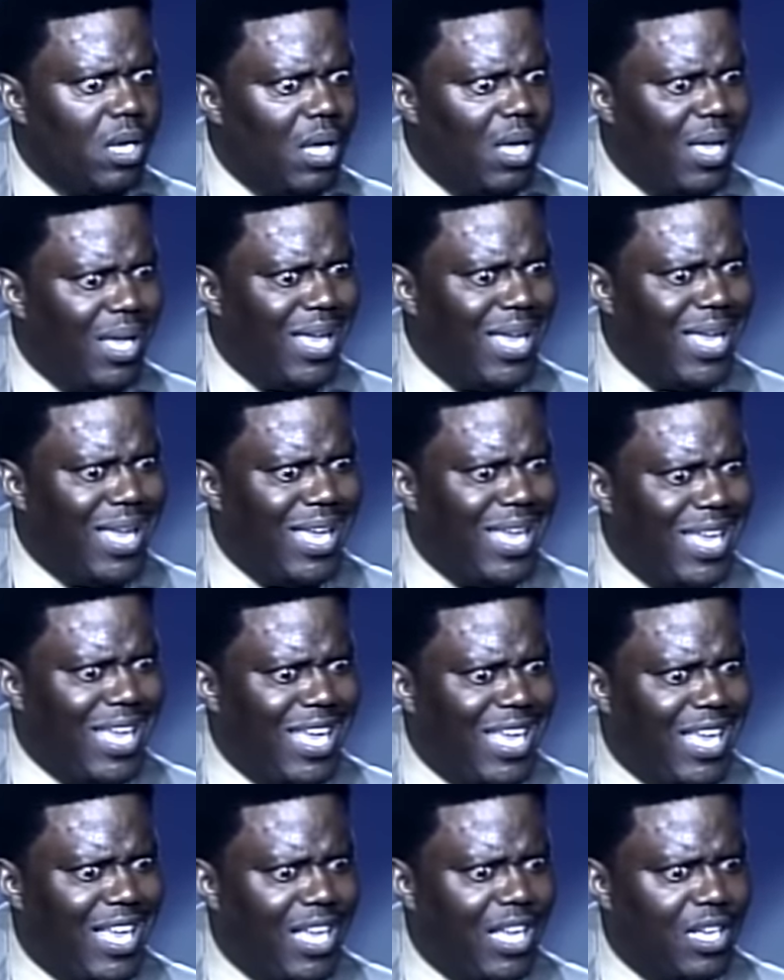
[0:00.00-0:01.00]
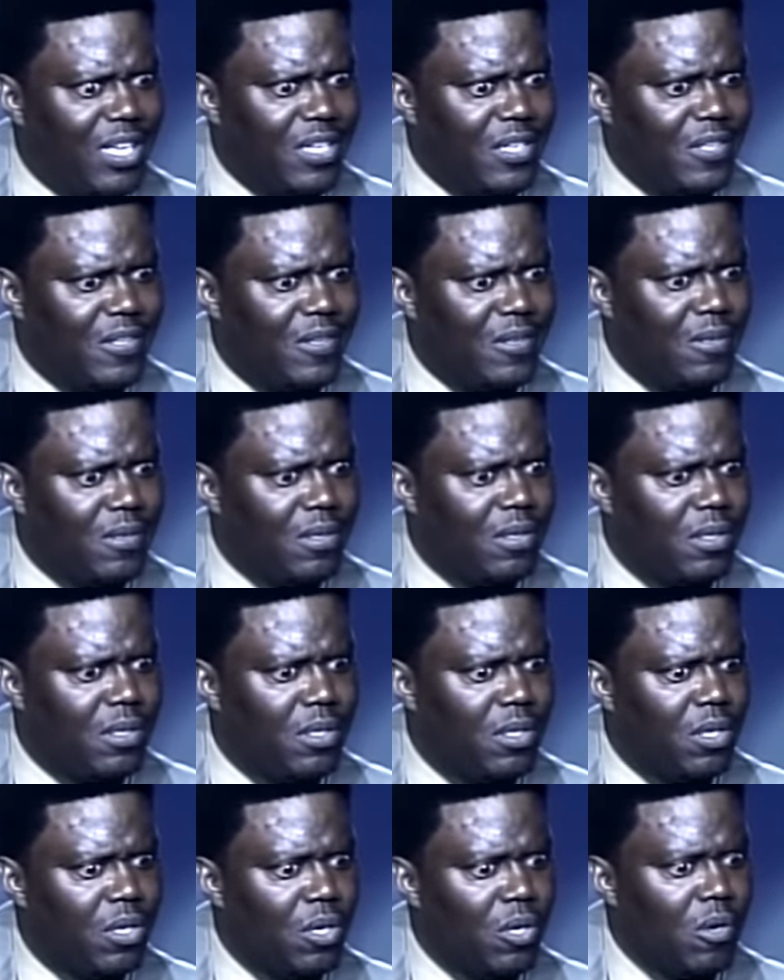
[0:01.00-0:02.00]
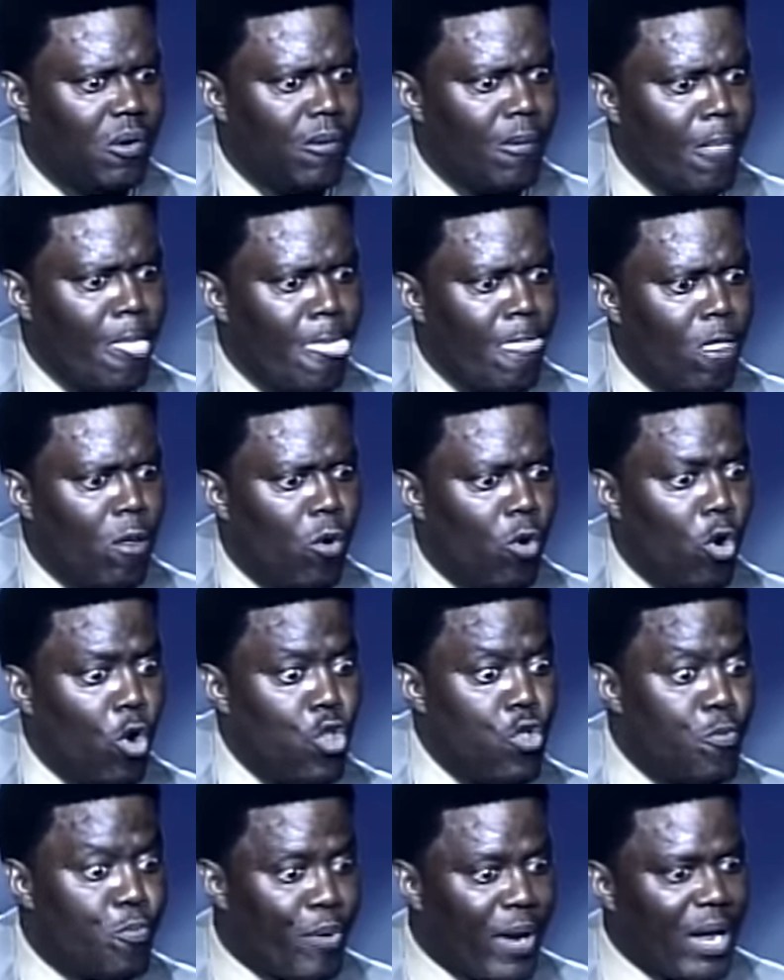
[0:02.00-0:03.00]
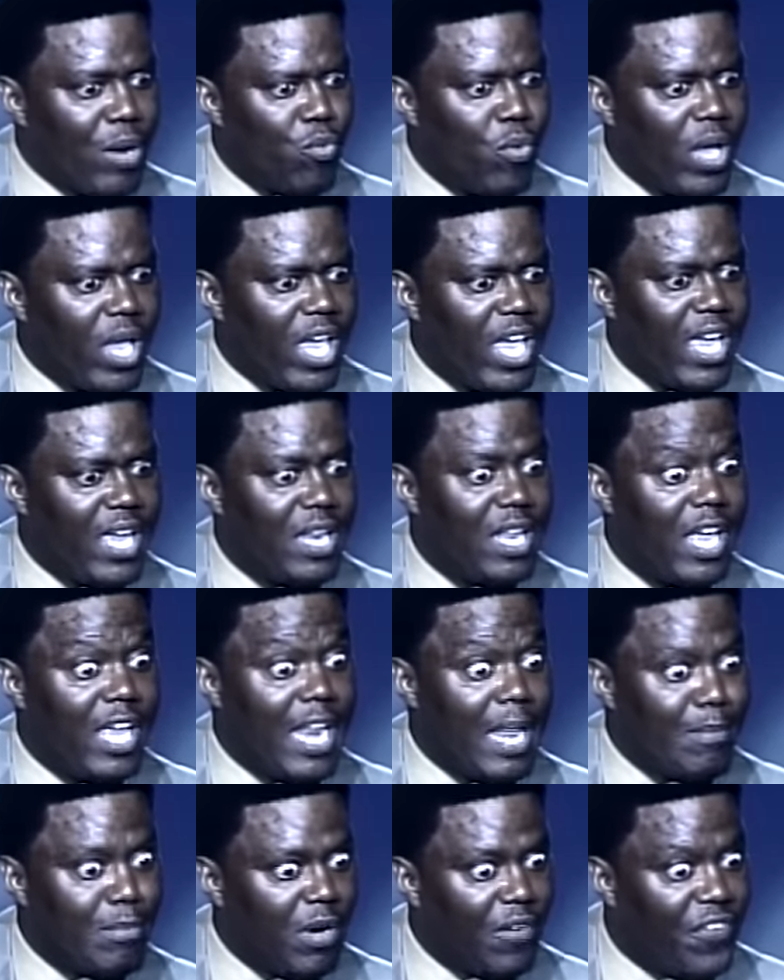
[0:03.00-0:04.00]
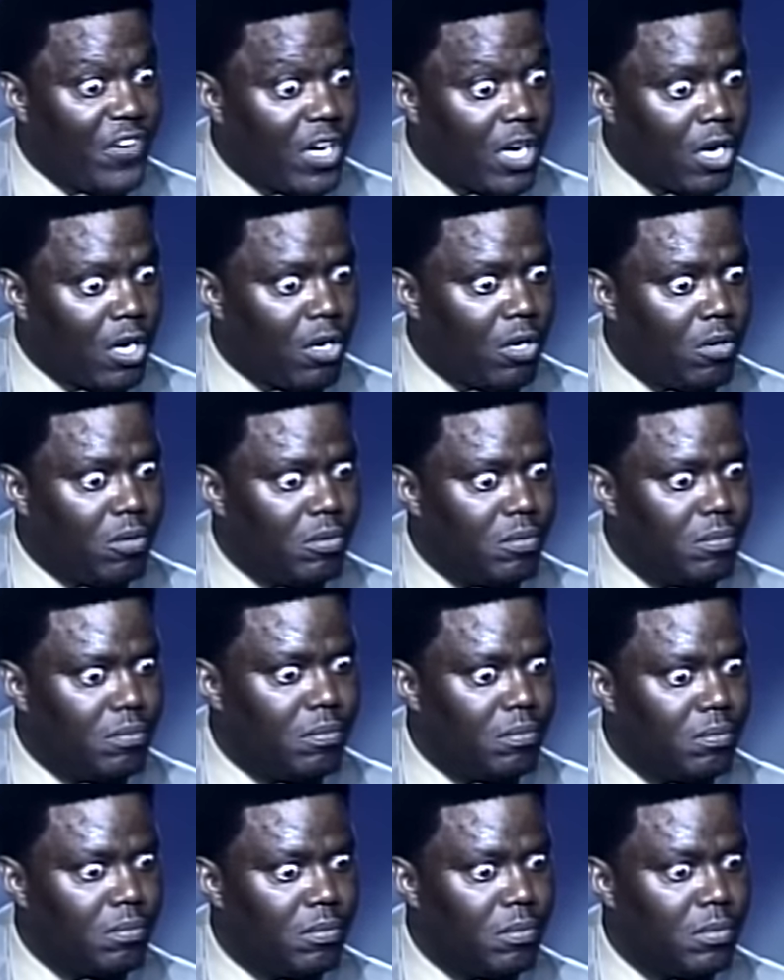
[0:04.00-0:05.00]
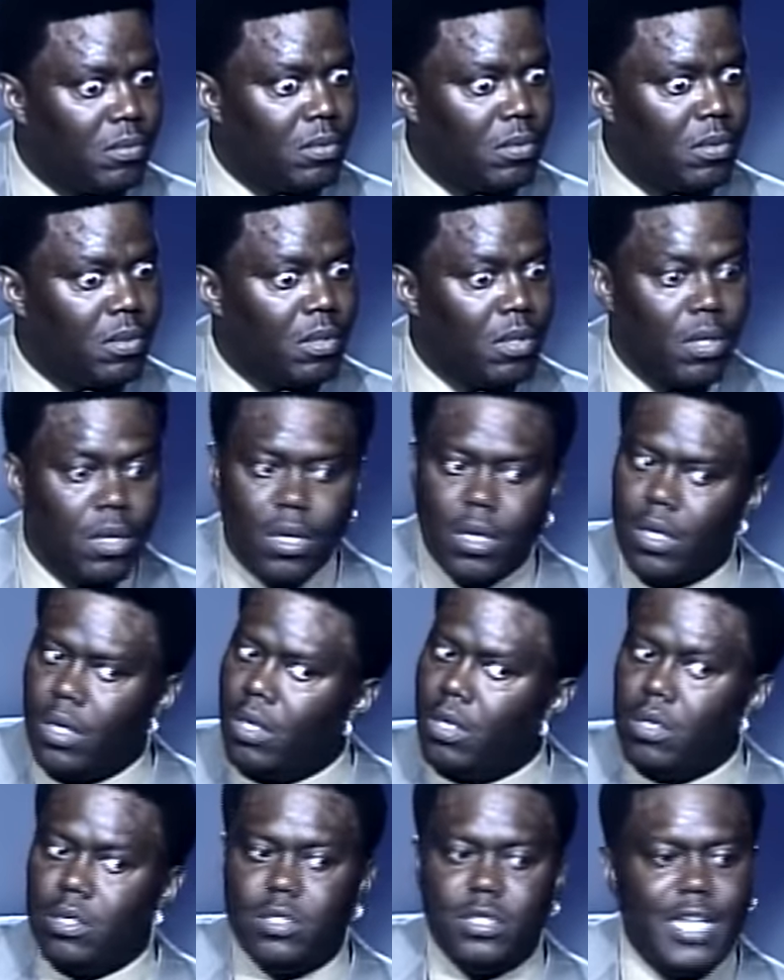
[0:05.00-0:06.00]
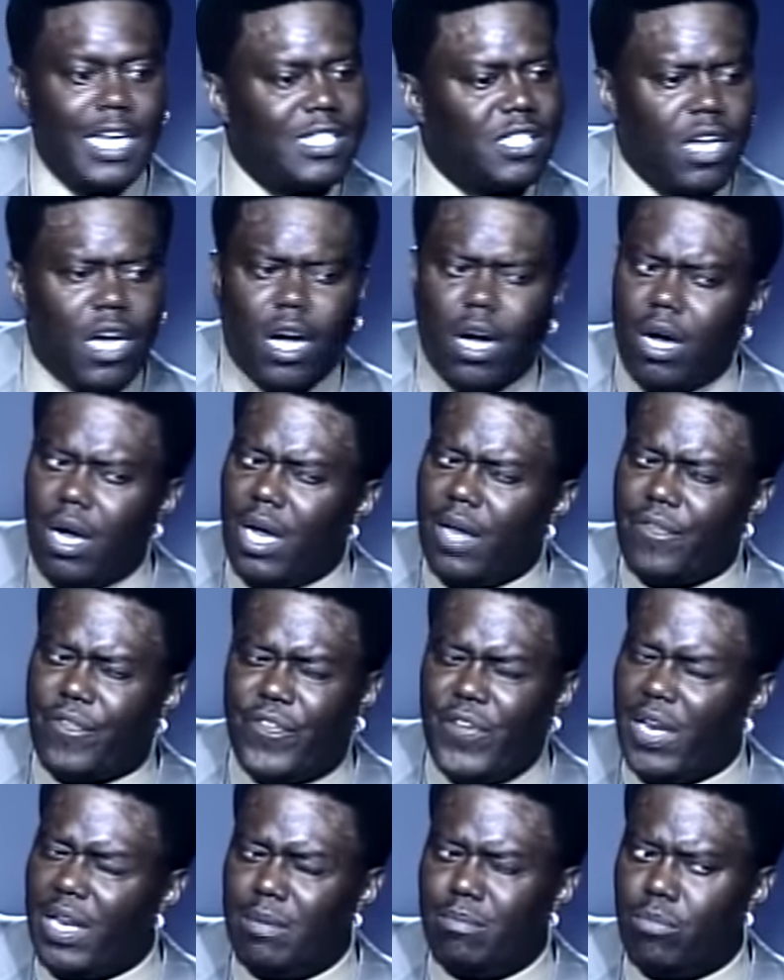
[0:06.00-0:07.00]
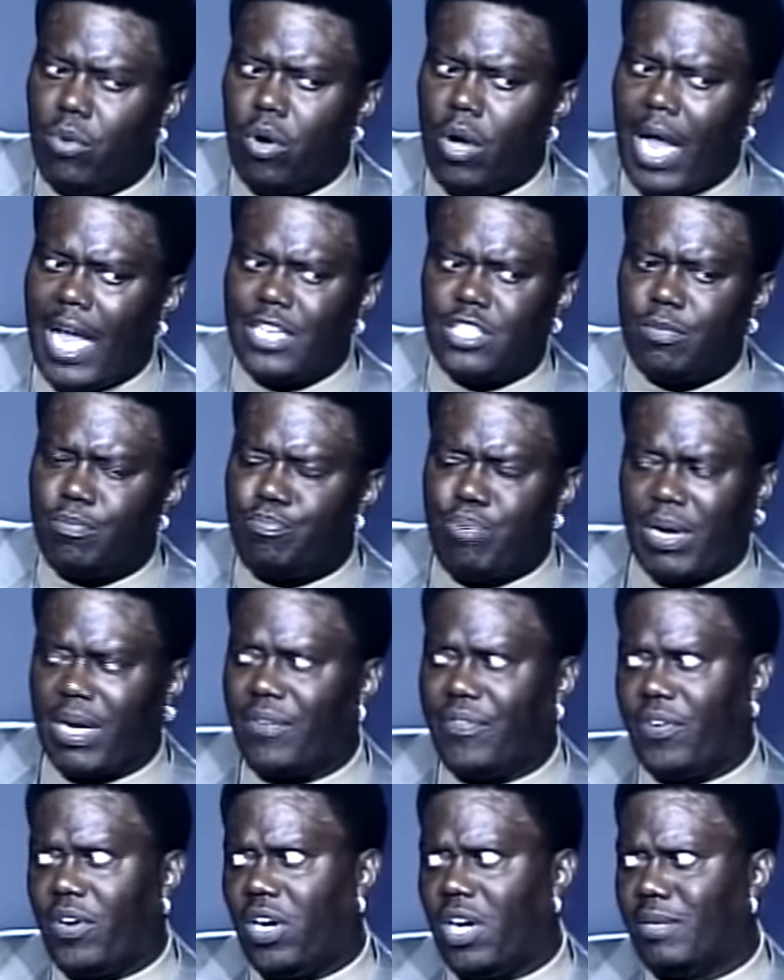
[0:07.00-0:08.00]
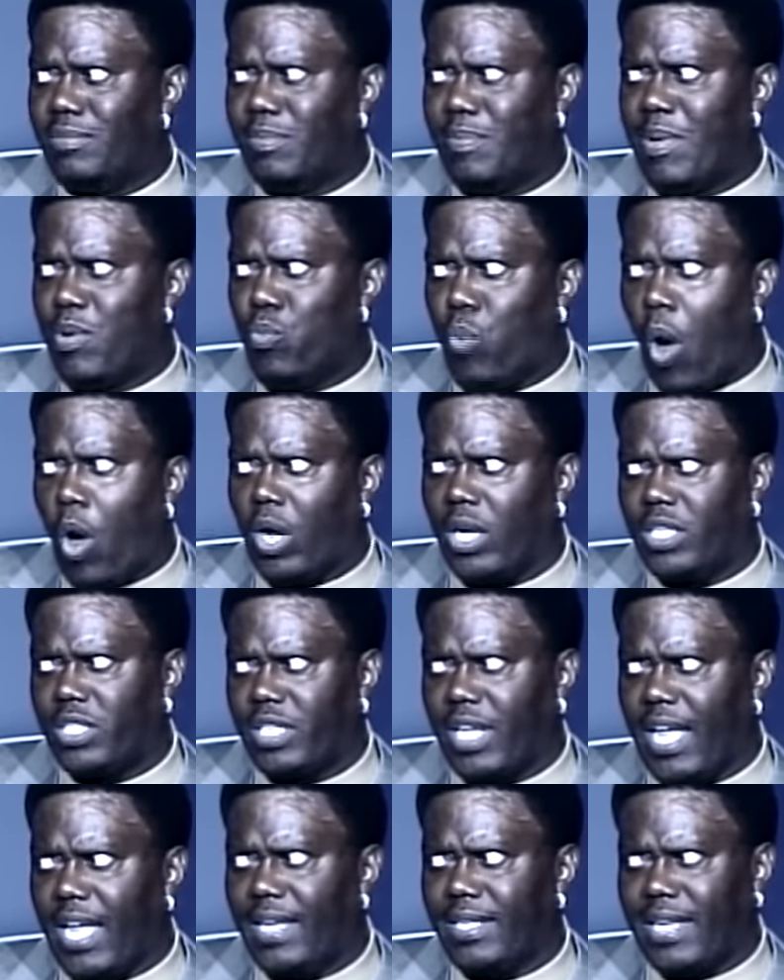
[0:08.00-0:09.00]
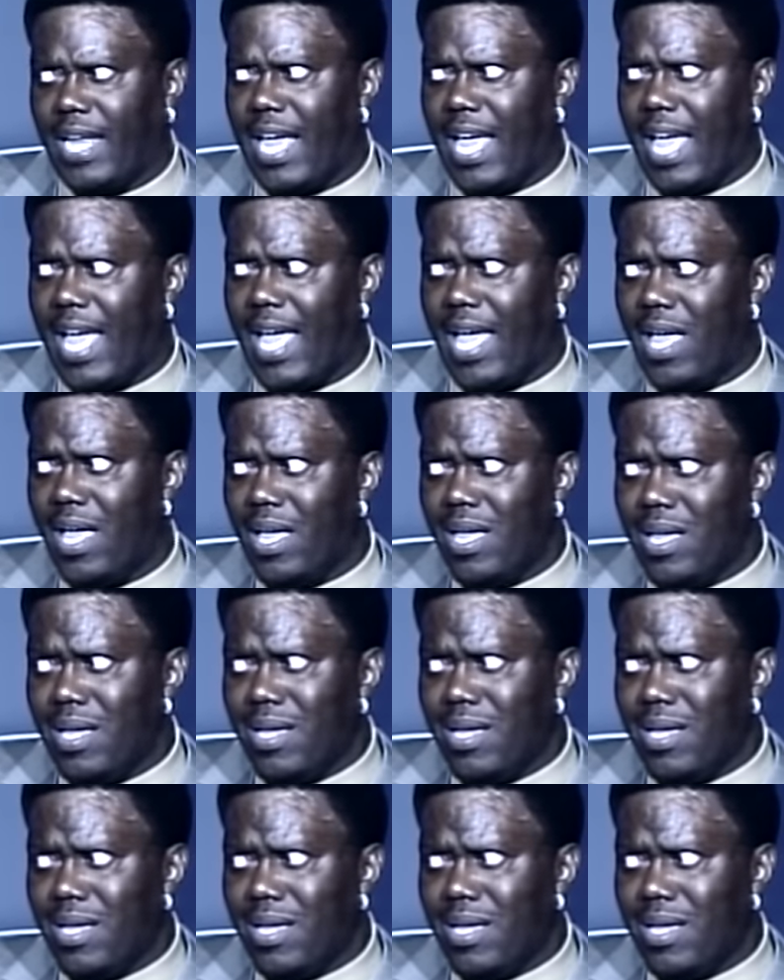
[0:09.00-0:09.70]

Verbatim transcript: Ah! Or you break wind and that motherfucker hurt. That's a hard feeling, boy. I used to break a fall, you'd be walking at the same time.